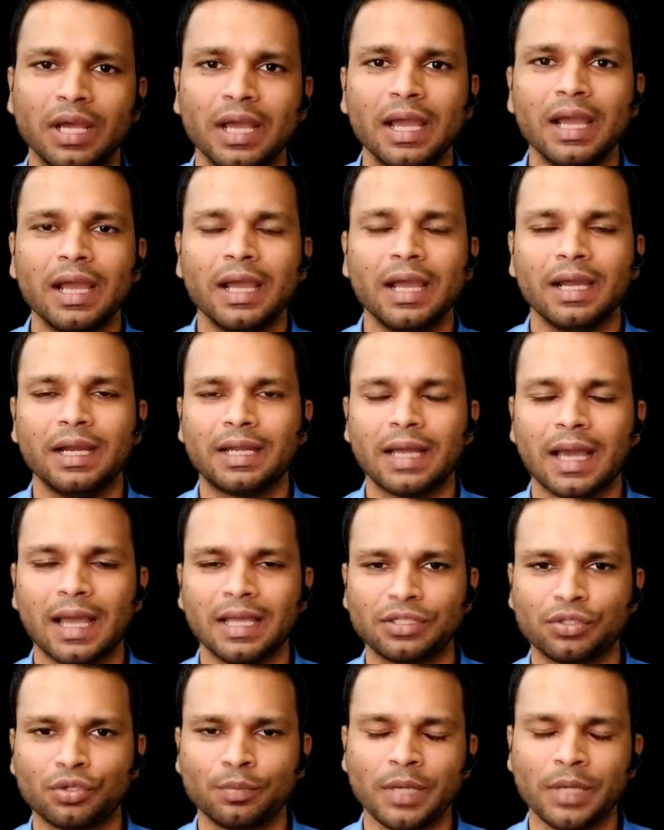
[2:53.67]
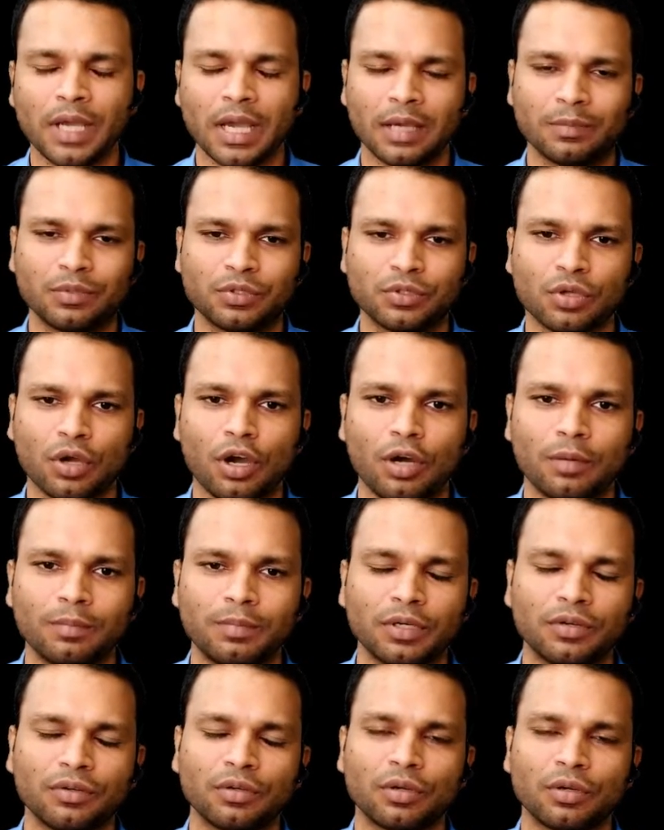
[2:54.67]
it has to be absorbed,
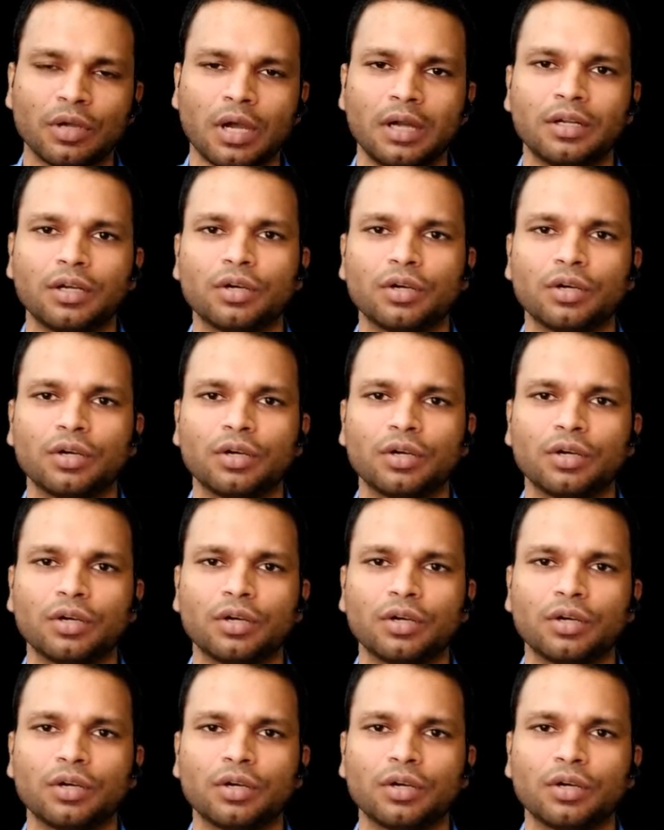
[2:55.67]
undergo